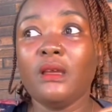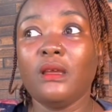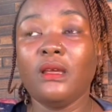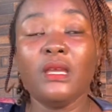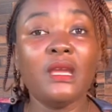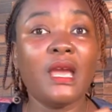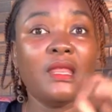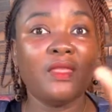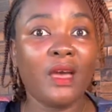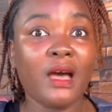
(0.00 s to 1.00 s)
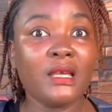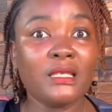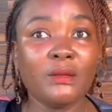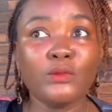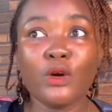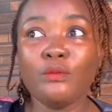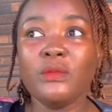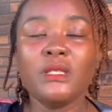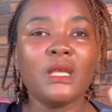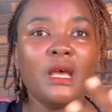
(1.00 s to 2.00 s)
here and there
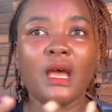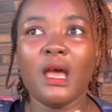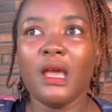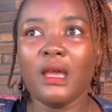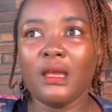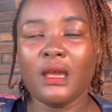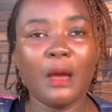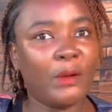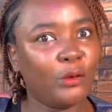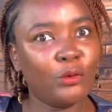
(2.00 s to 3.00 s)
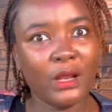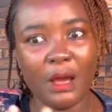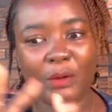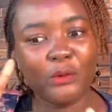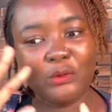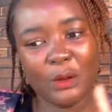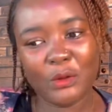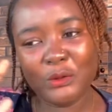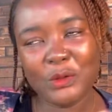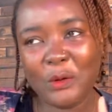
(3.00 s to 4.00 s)
symptoms, hapakule,
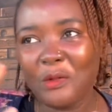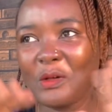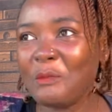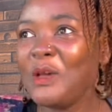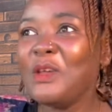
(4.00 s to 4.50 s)
what we call them.